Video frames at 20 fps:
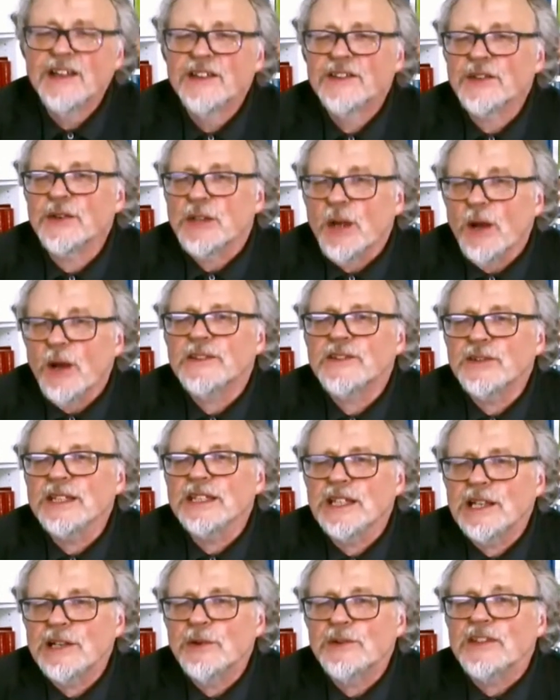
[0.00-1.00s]
So it also
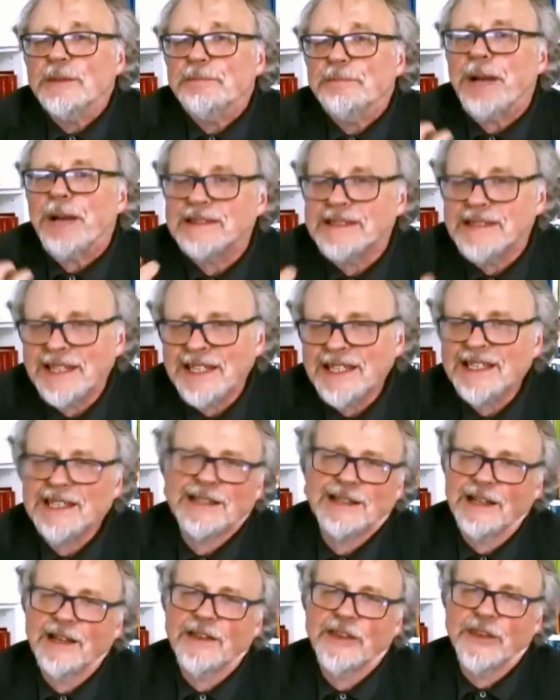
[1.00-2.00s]
includes in
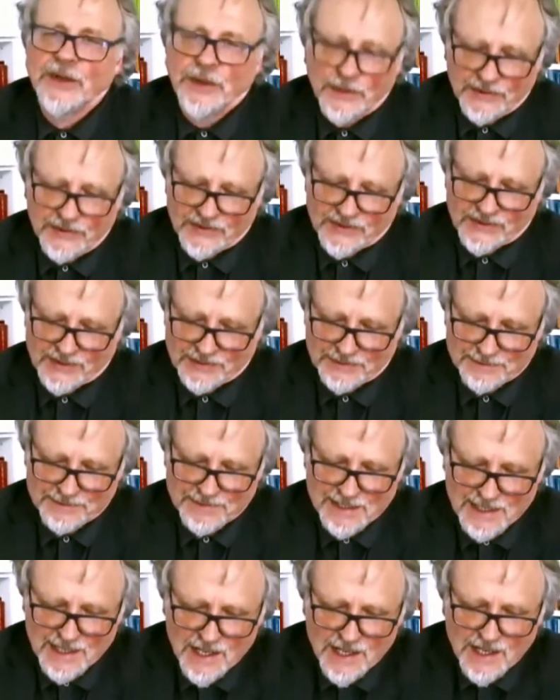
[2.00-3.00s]
particular those
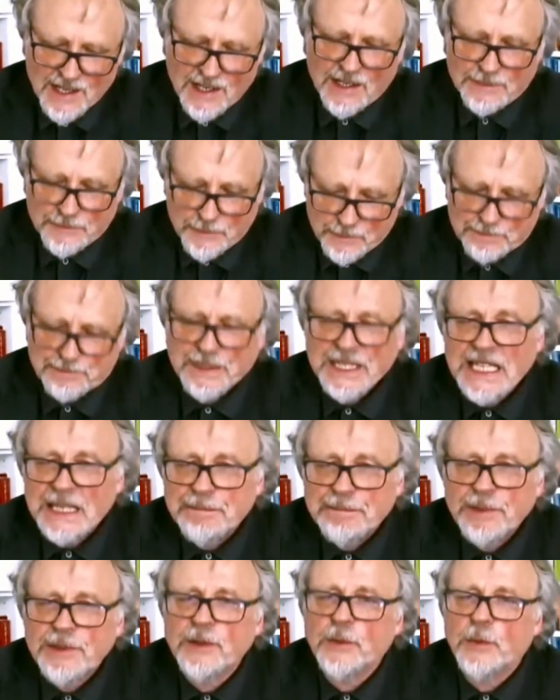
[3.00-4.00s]

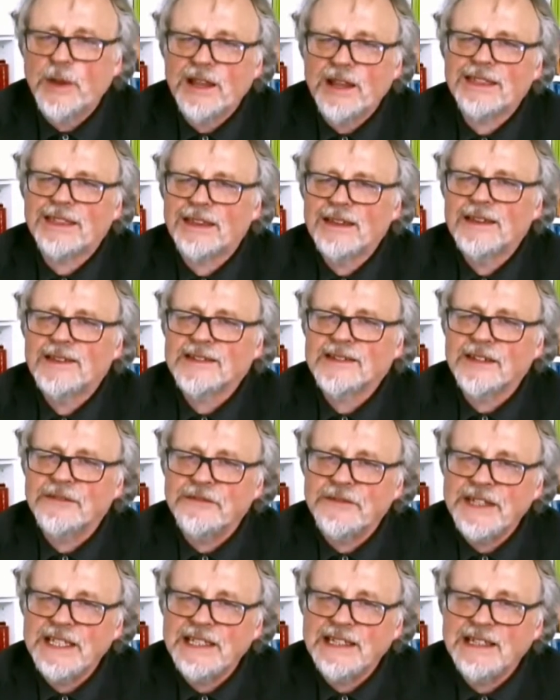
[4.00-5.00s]
people with
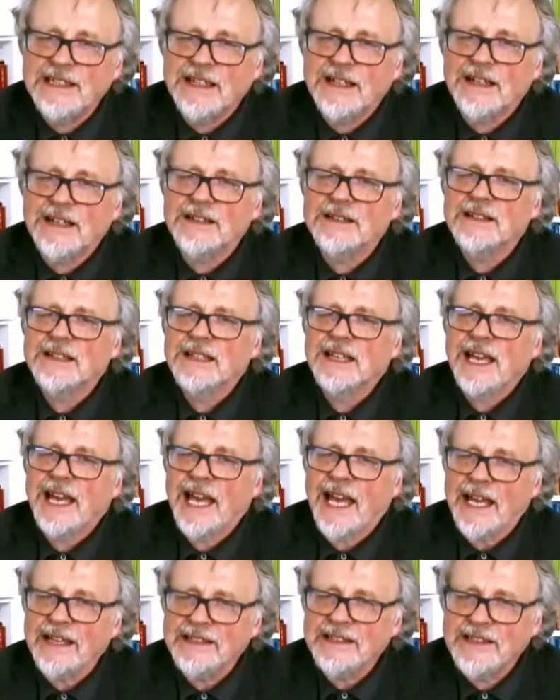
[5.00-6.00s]
severe
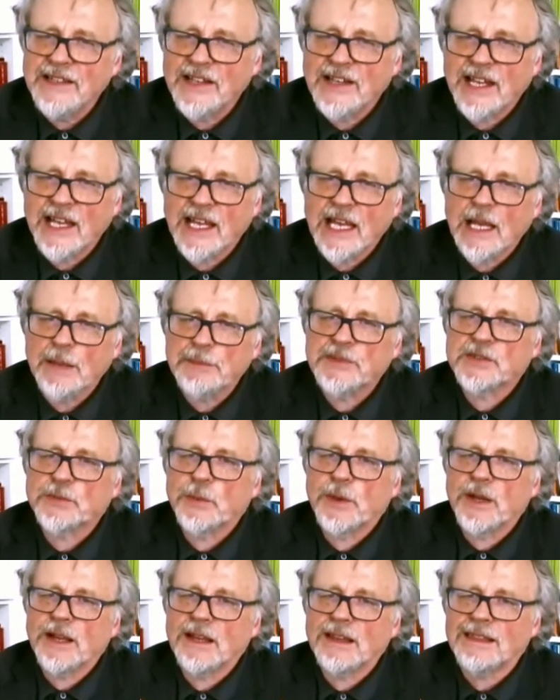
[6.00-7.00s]
handicaps,
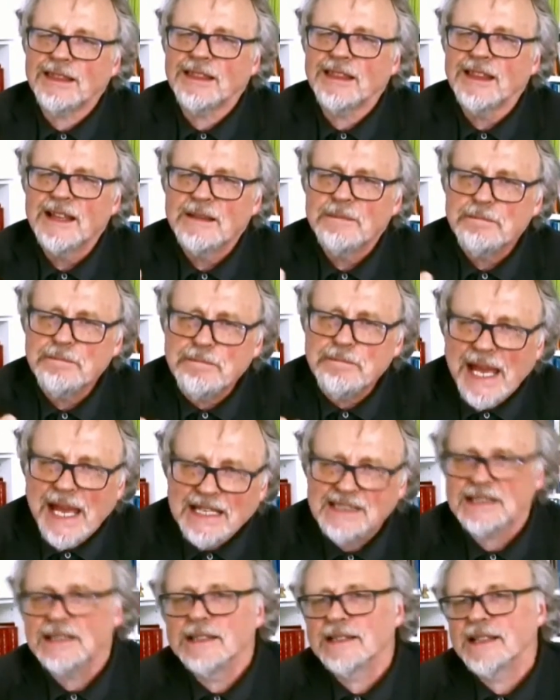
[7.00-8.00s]
with
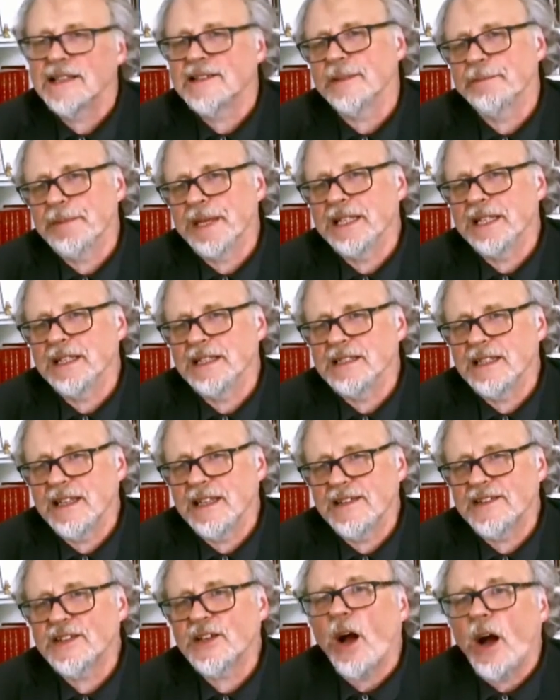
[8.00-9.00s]
mental
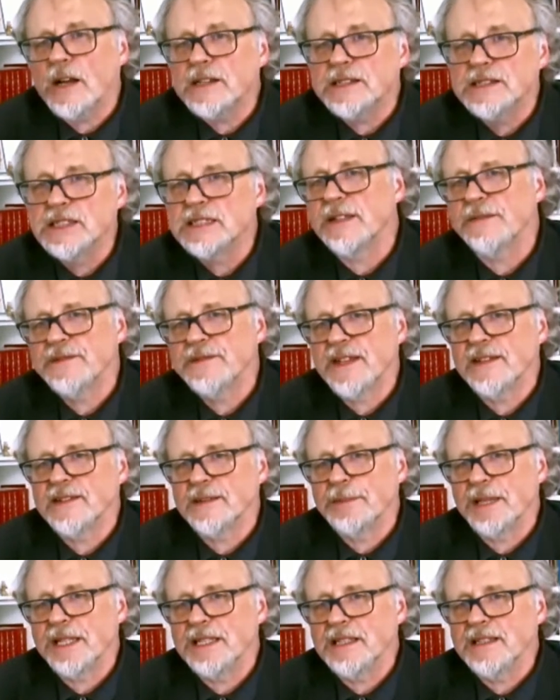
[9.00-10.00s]
disabilities, cognitive
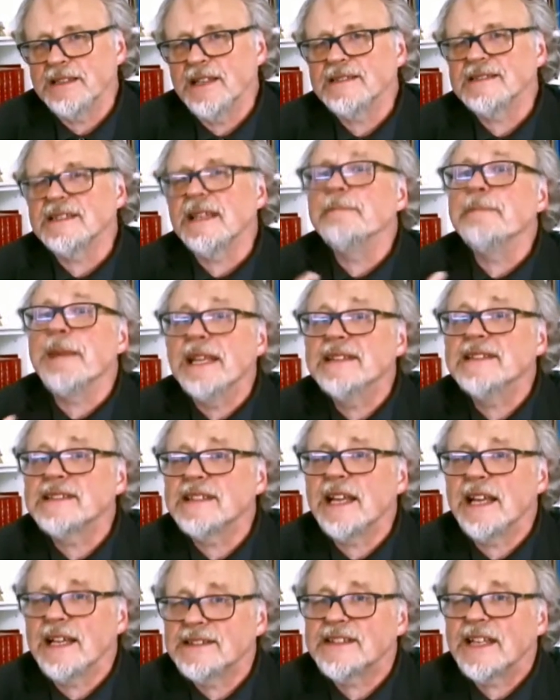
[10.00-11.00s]
disabilities,
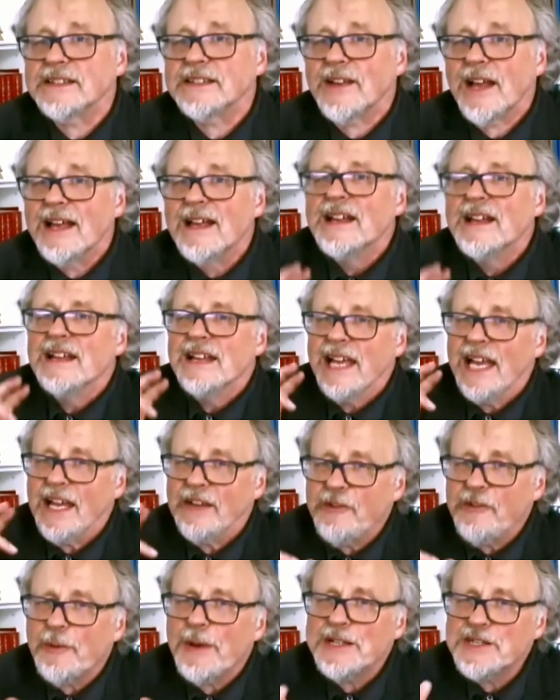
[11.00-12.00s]
dementia, etc.
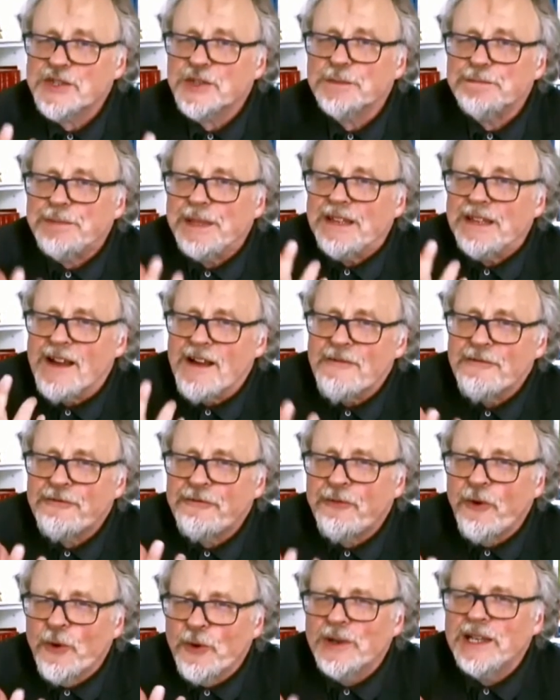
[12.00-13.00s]
Everyone should be
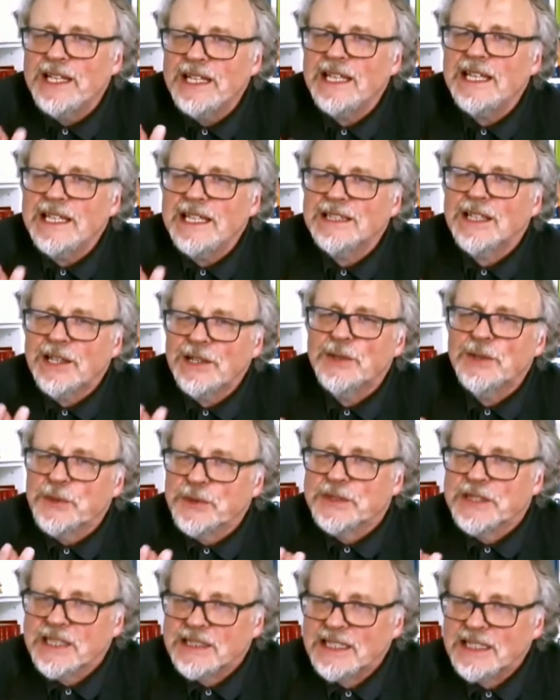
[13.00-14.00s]
fully
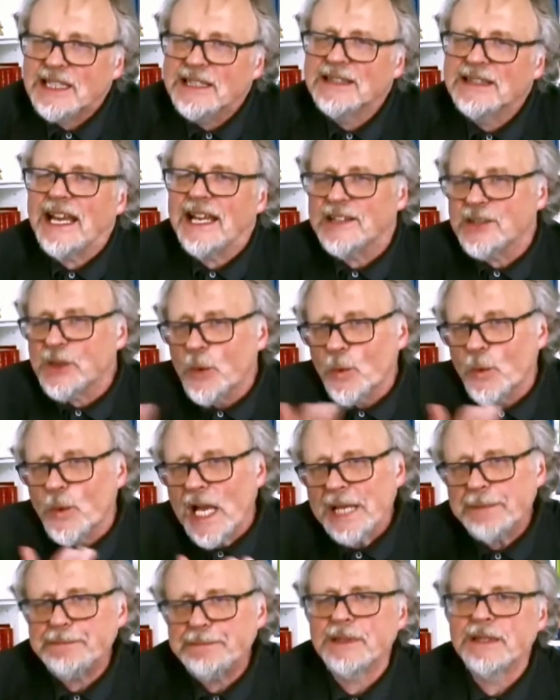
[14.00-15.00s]
included in that
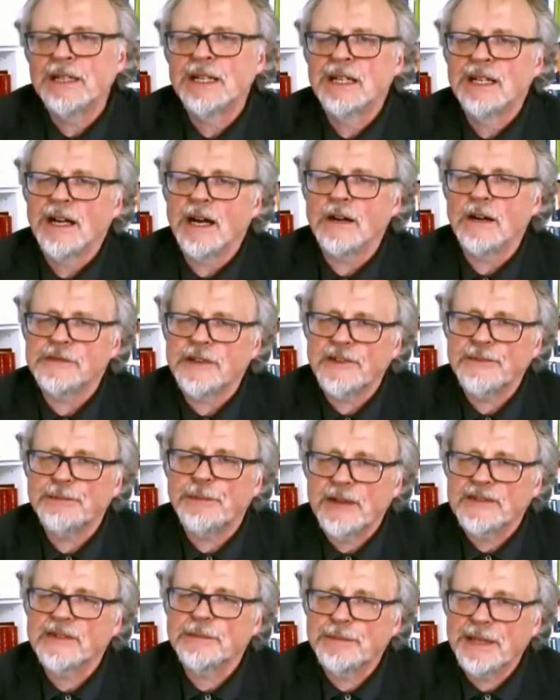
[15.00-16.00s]
web of
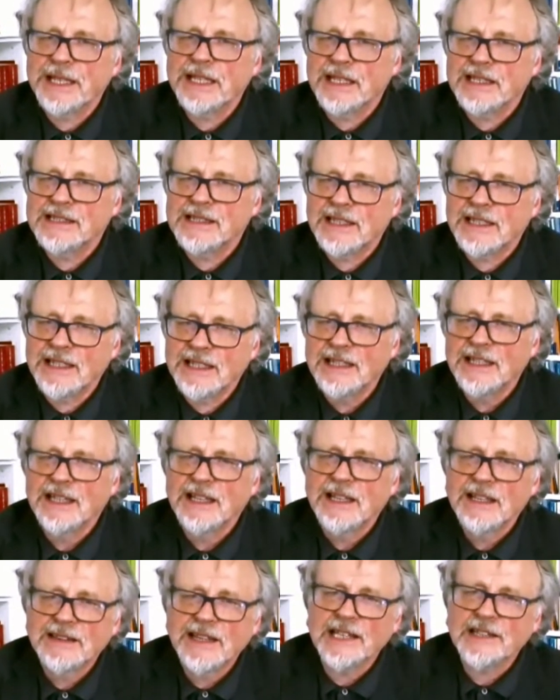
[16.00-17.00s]
responsibility
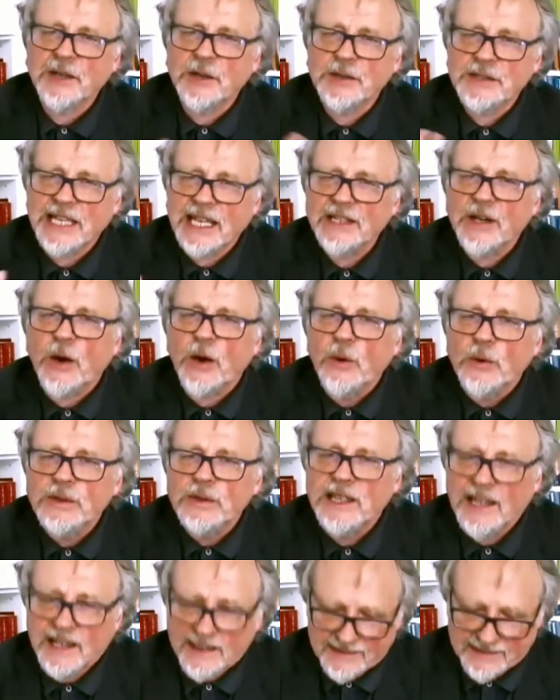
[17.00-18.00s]
that can
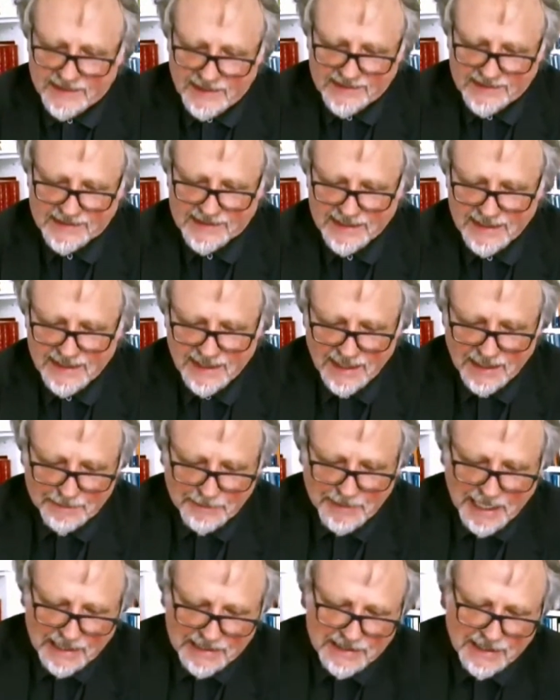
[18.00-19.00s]
only exist
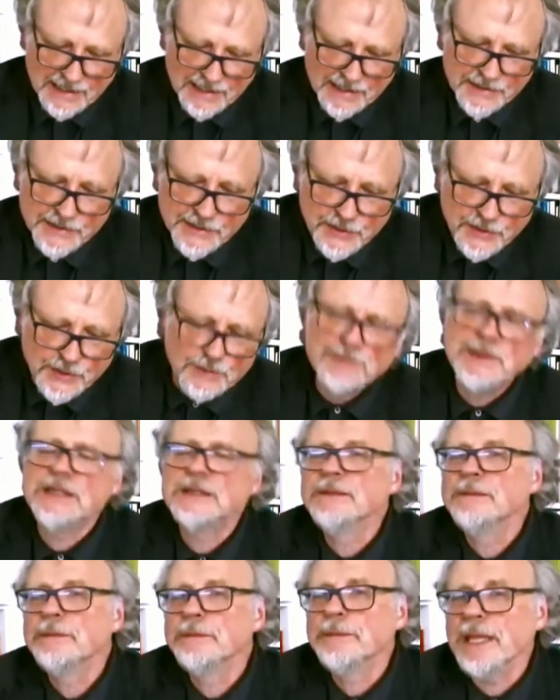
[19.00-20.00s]
among
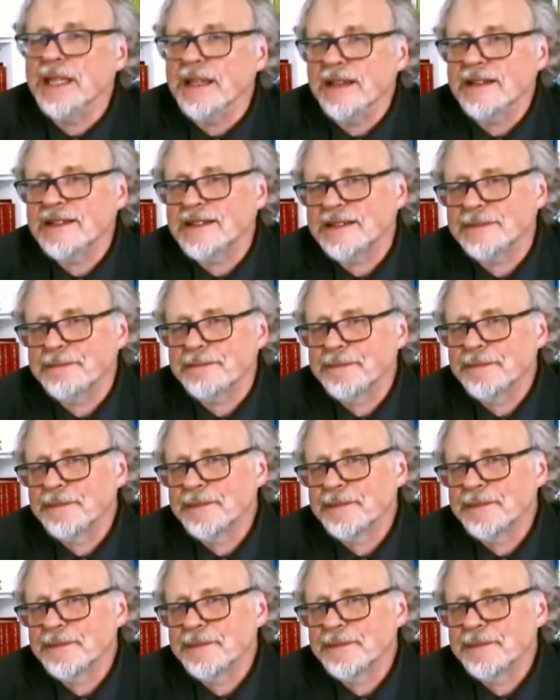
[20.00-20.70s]
human beings.